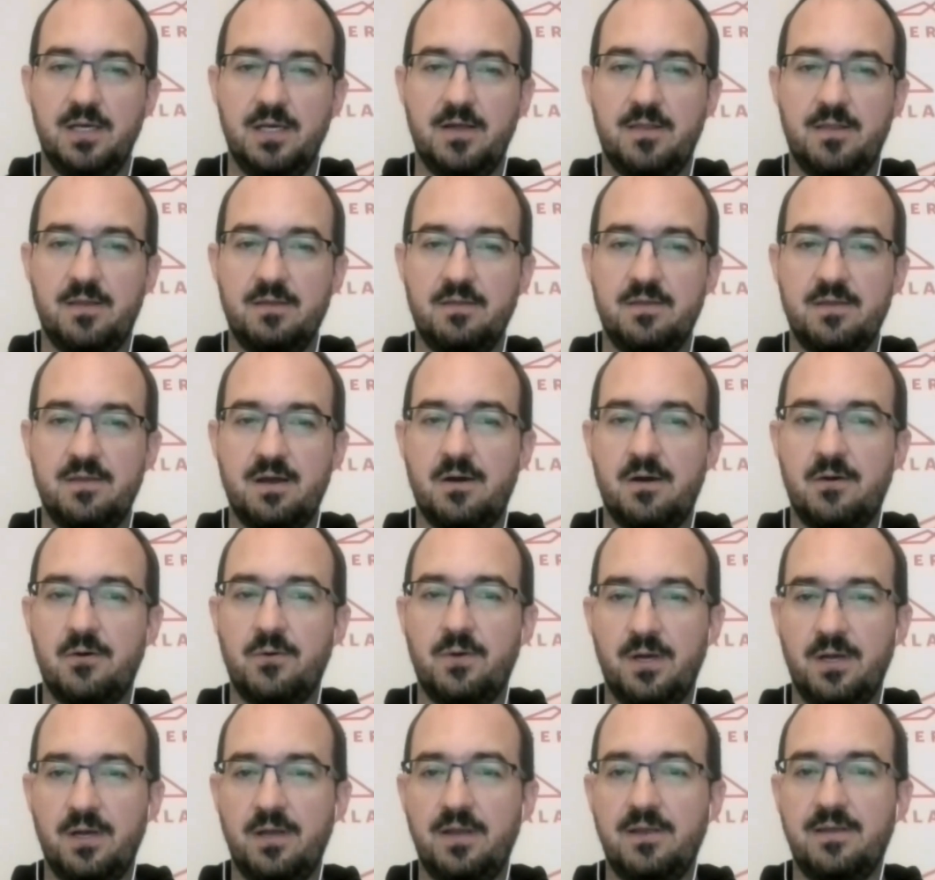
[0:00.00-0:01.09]
I think the
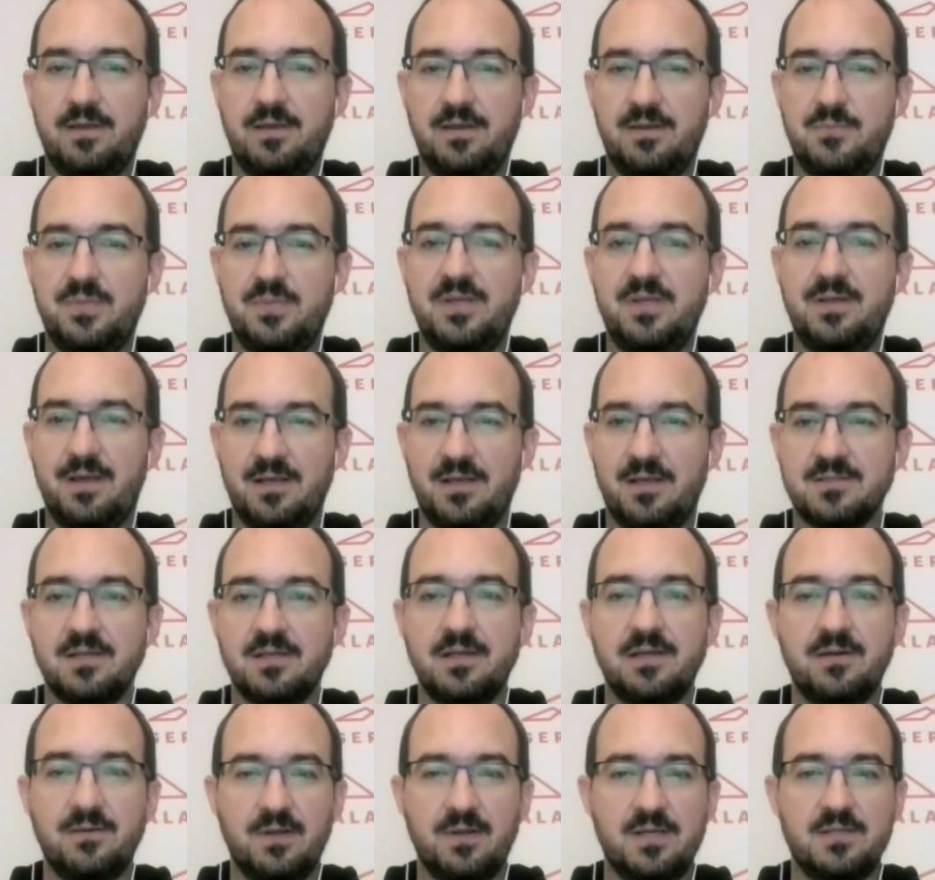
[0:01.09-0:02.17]
ROI can be as
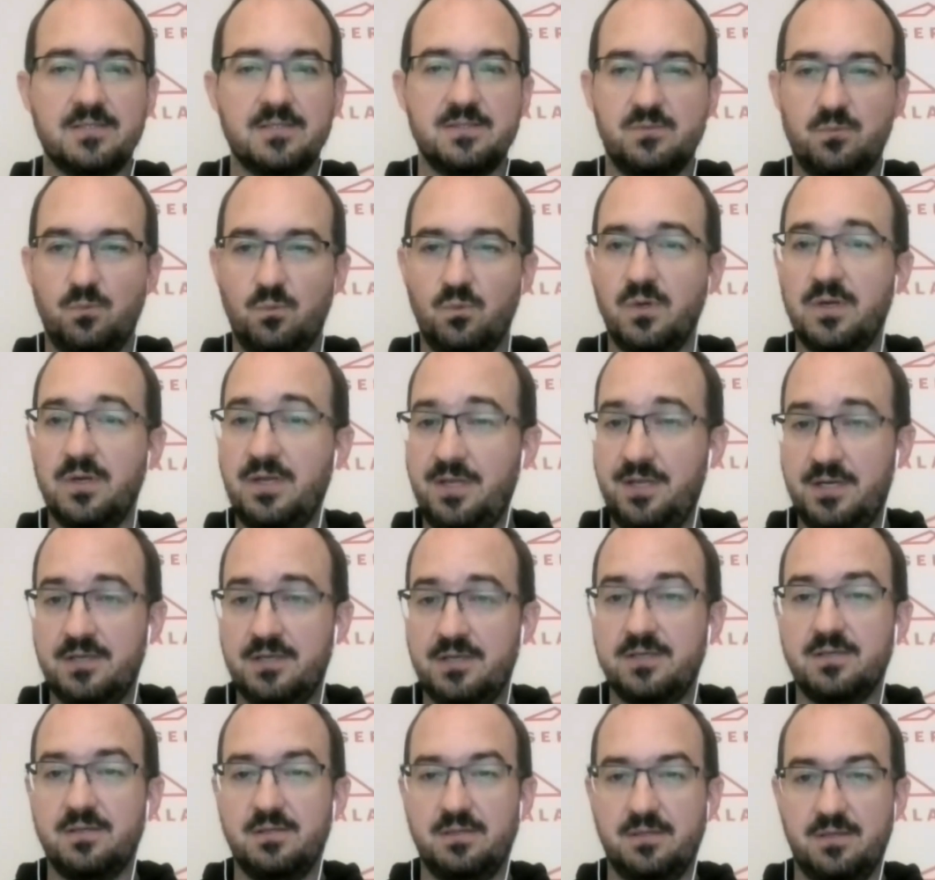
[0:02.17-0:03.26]
little as 1
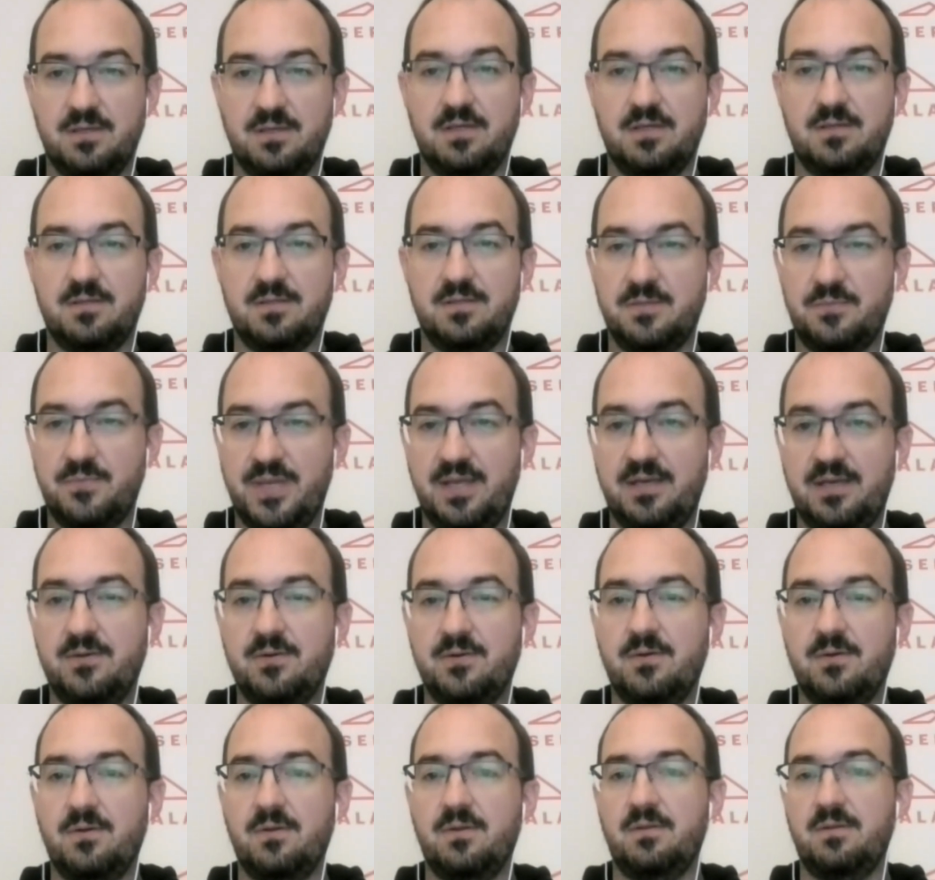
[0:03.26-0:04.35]
year,
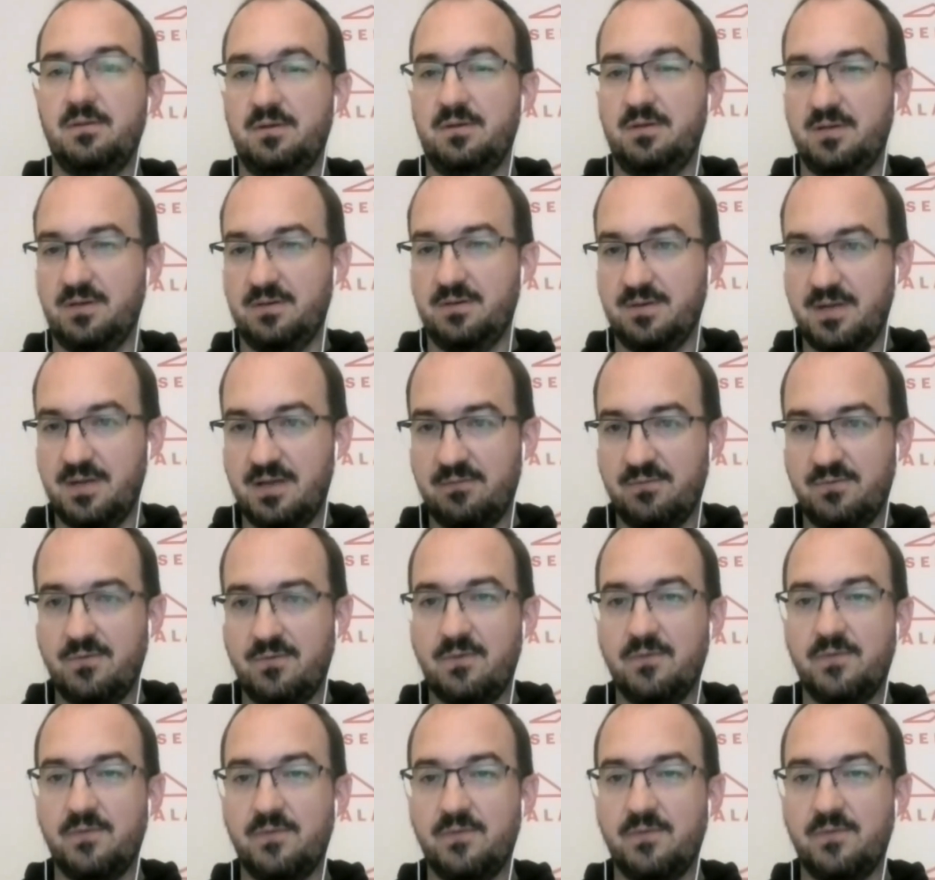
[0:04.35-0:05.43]
depending on the current
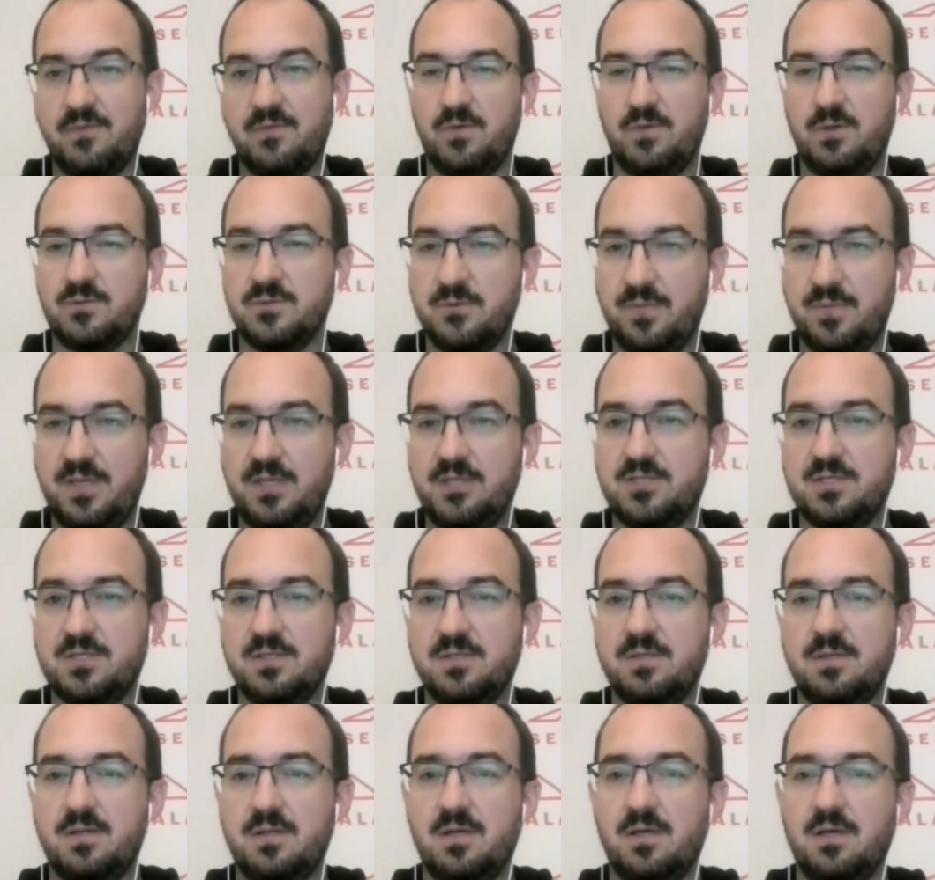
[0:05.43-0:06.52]
level of
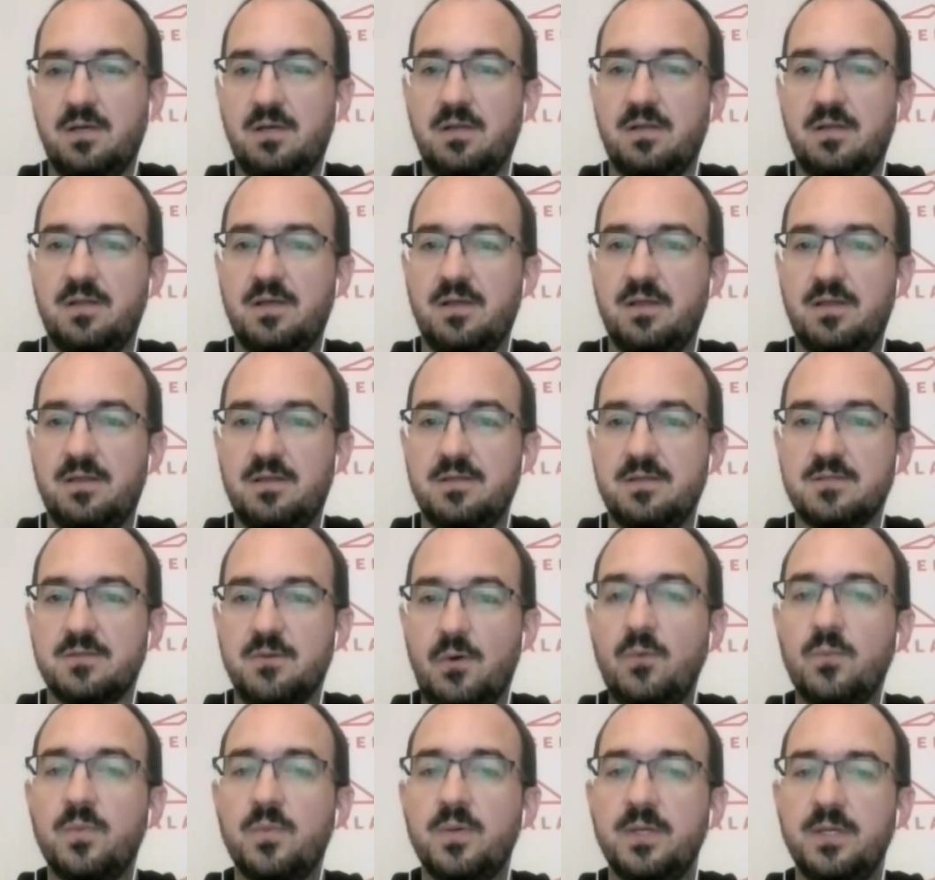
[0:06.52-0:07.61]
automation that this
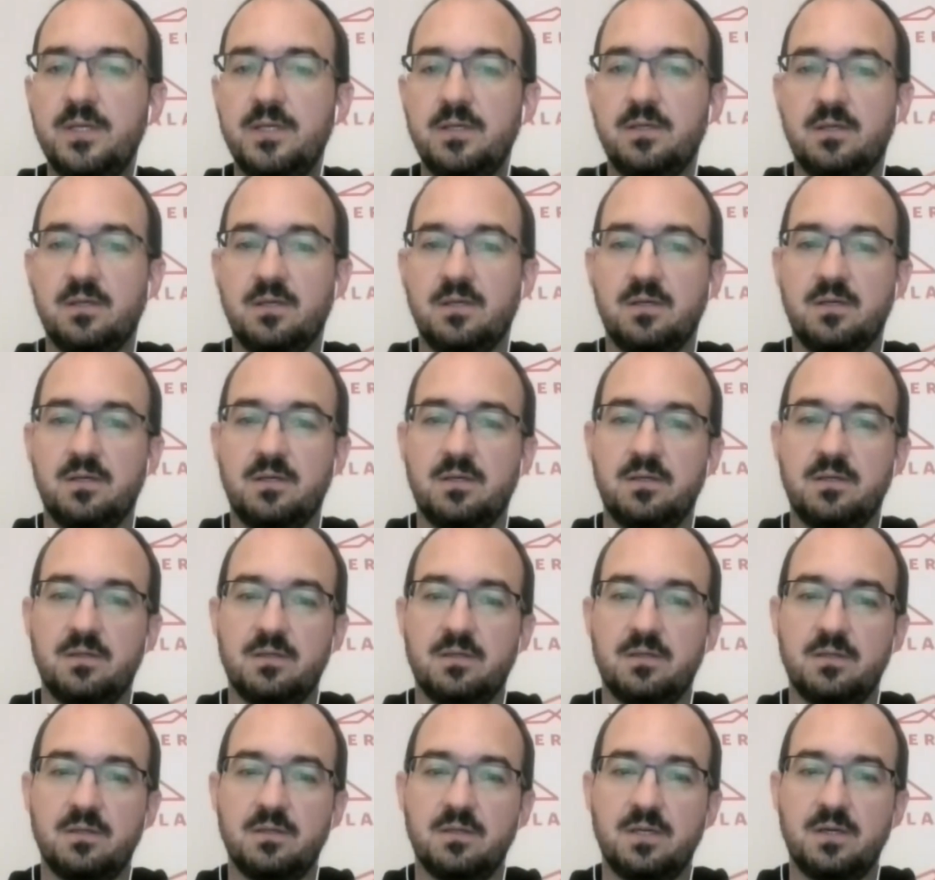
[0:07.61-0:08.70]
company
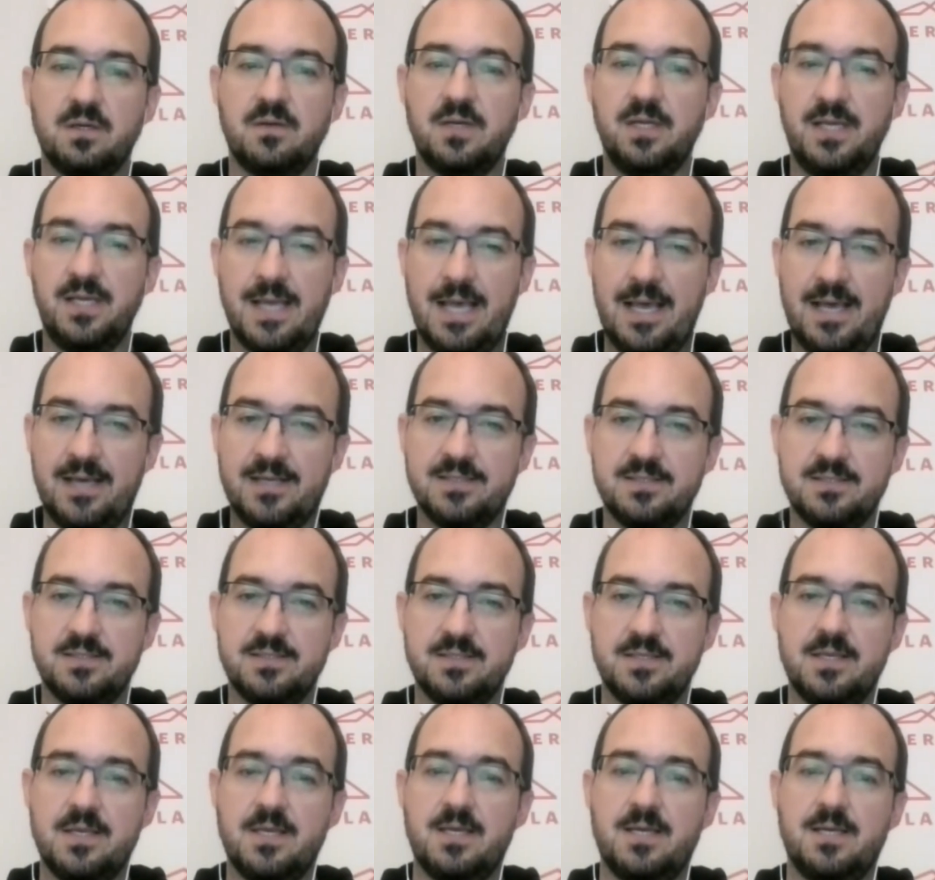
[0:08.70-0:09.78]
currently has,